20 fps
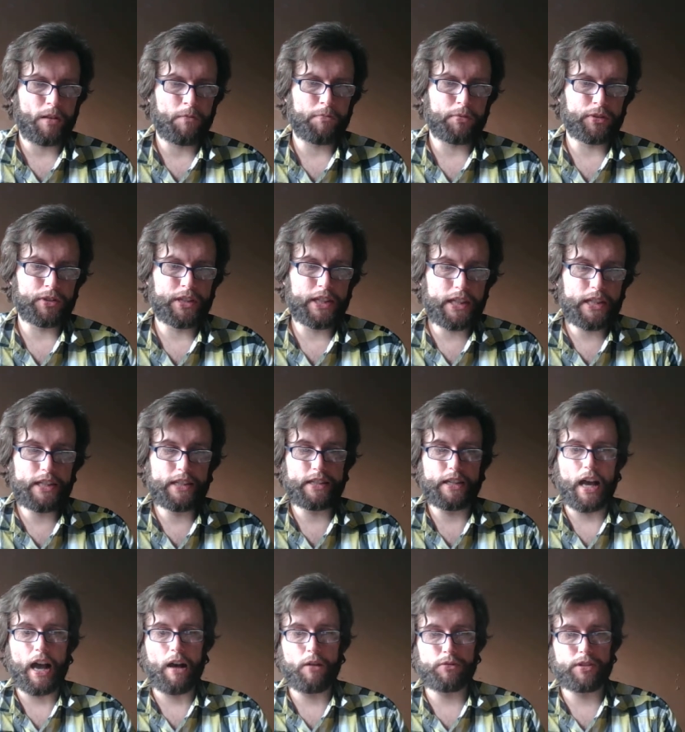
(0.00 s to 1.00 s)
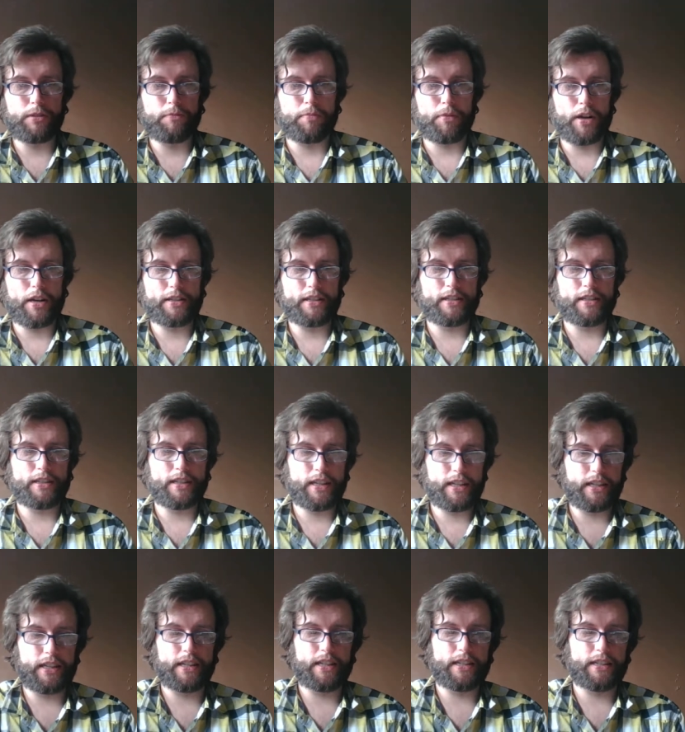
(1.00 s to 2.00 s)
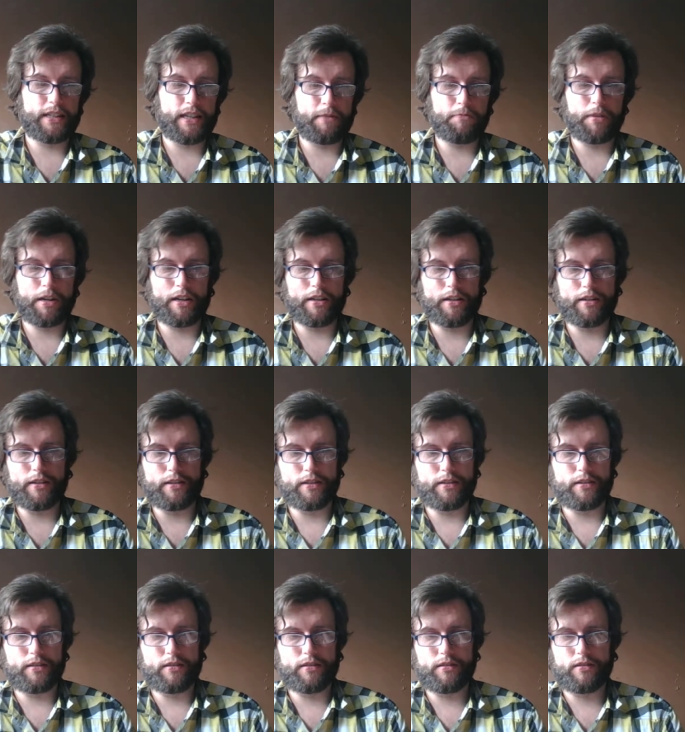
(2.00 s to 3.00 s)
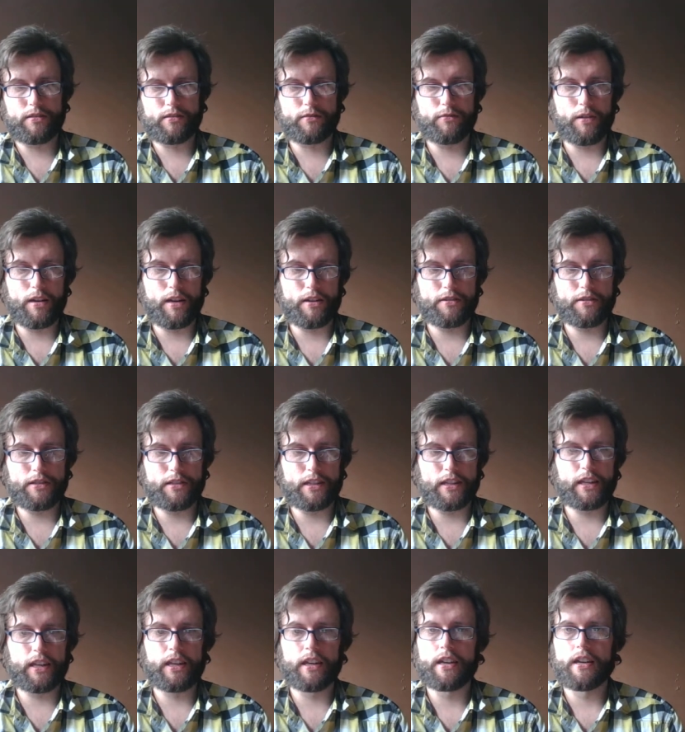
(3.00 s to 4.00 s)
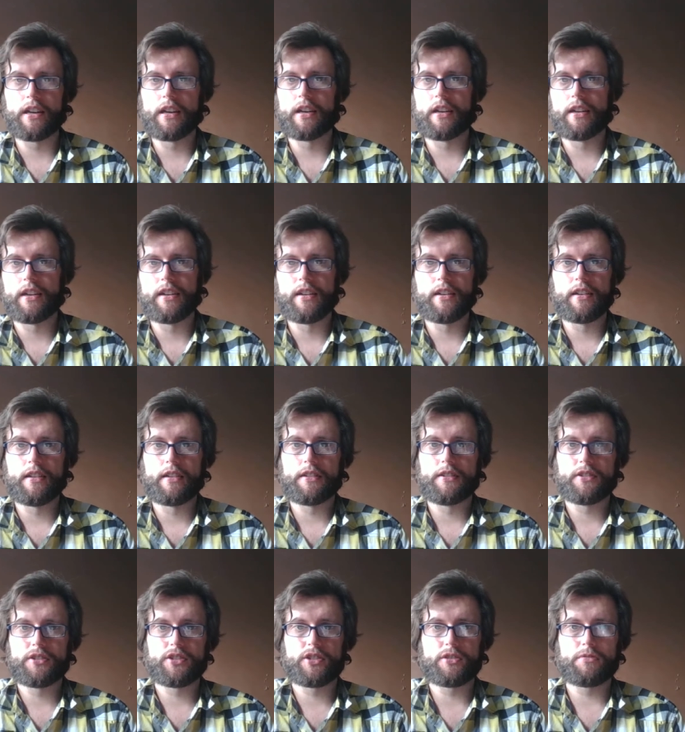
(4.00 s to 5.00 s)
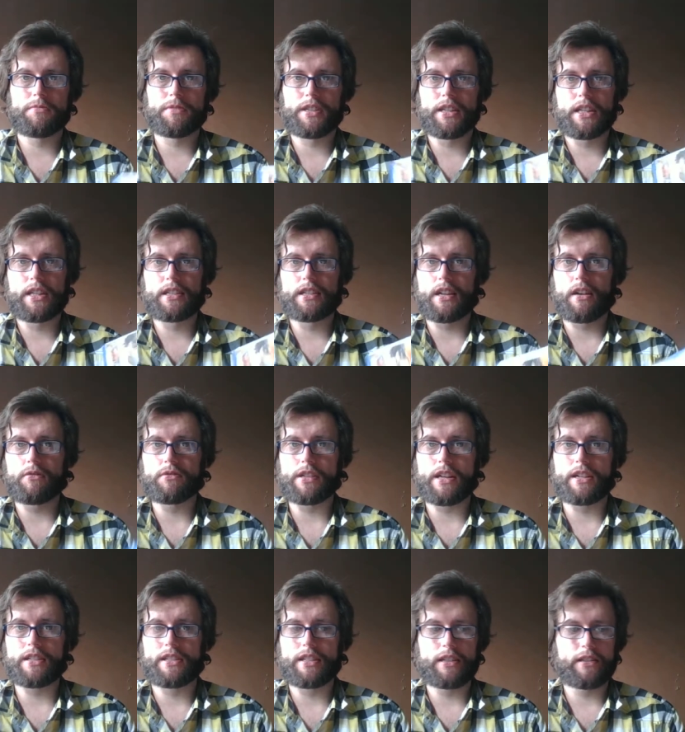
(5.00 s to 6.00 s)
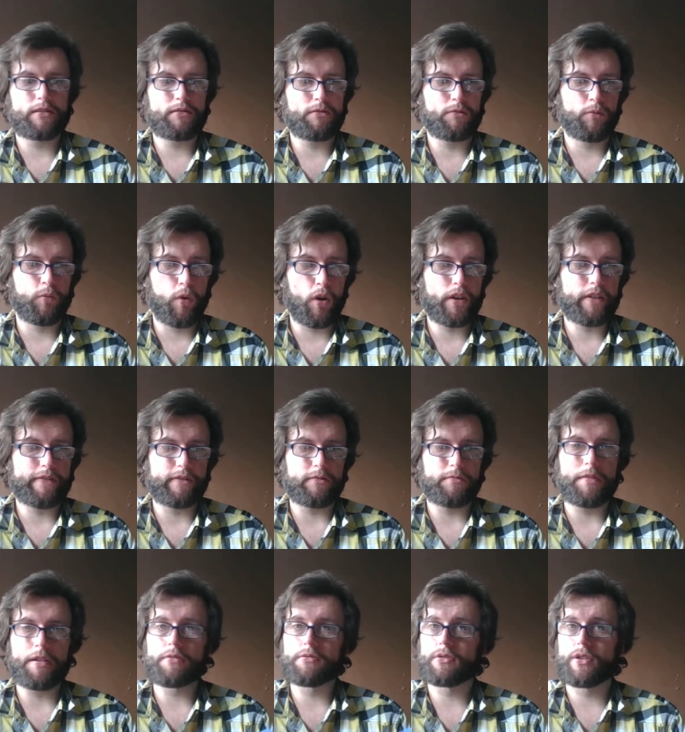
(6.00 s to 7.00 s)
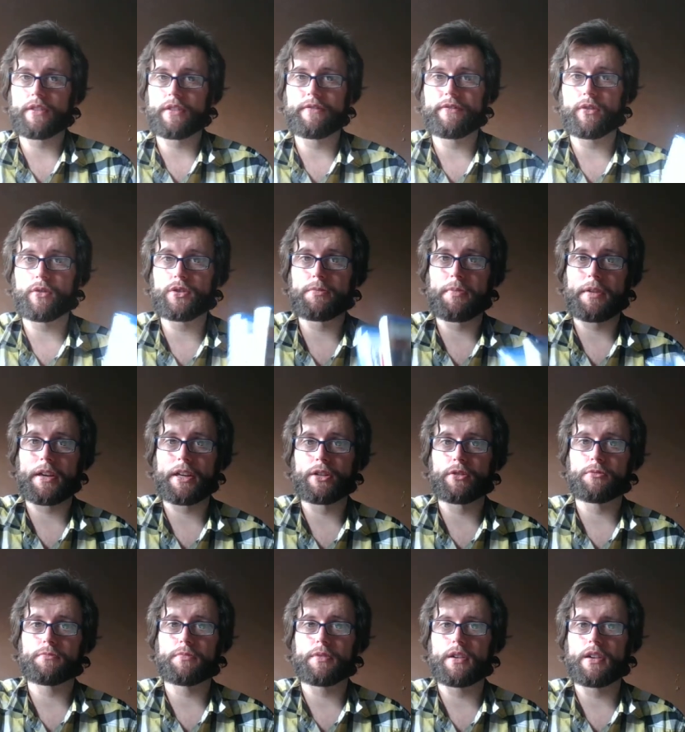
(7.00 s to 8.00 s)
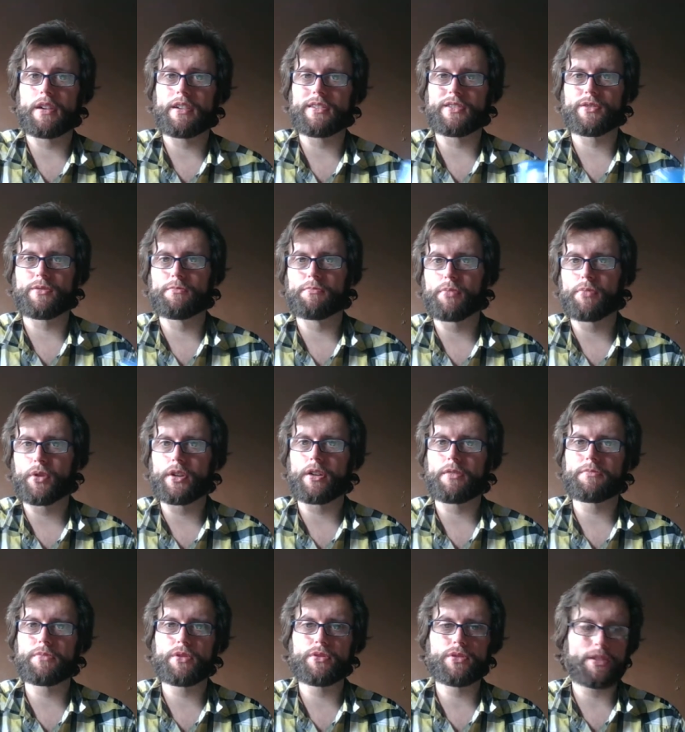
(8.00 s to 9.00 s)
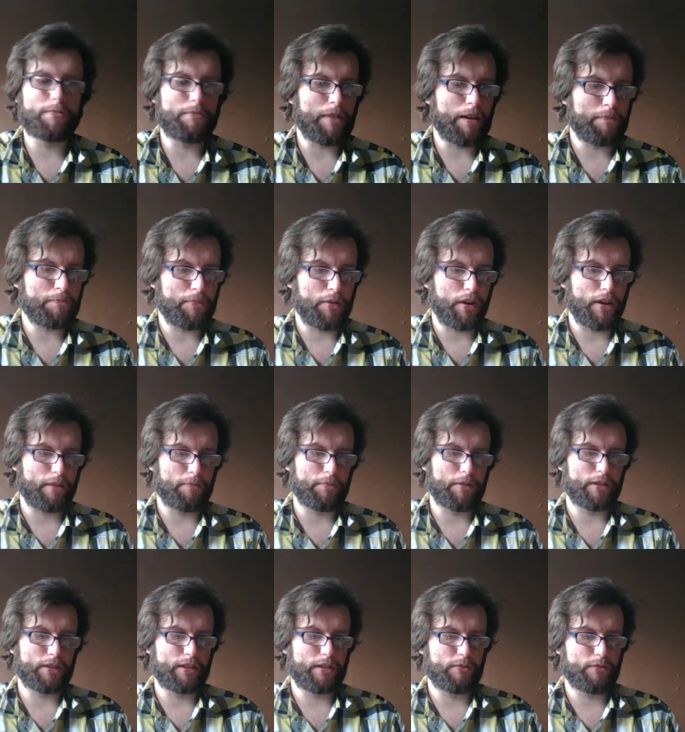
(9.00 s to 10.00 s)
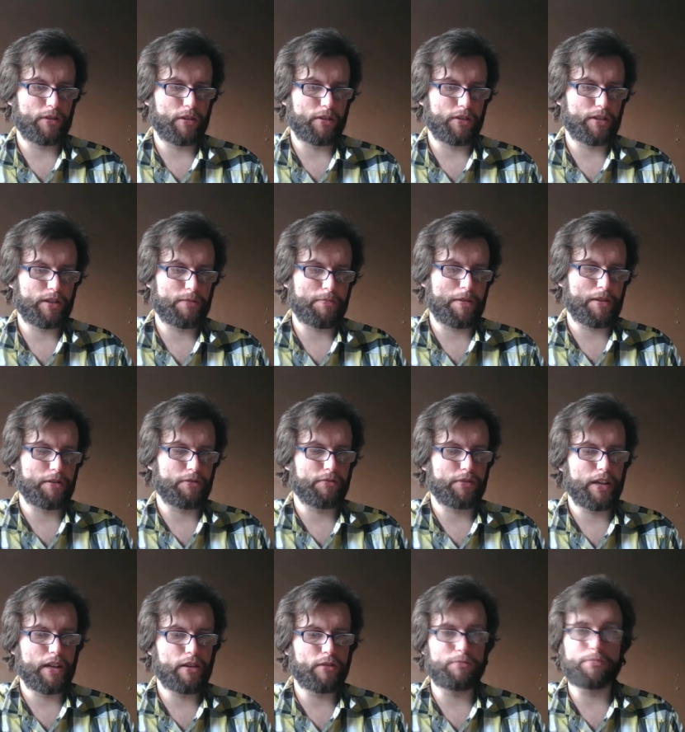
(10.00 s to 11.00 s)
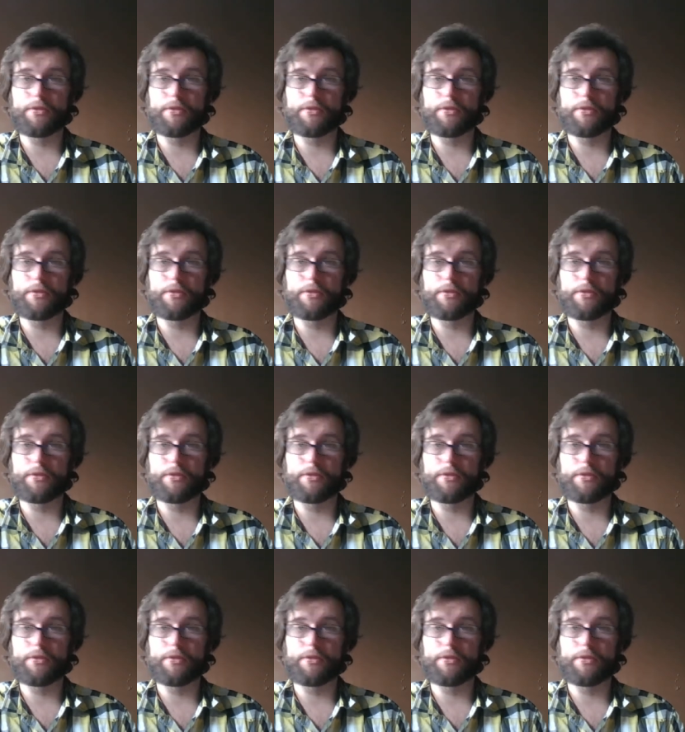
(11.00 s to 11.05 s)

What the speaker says: But these, I was surprised to see these in because, quite honestly, some of these, I was actually, one of them, I was looking forward to picking up at some point on Music Magpie because it was on a special deal.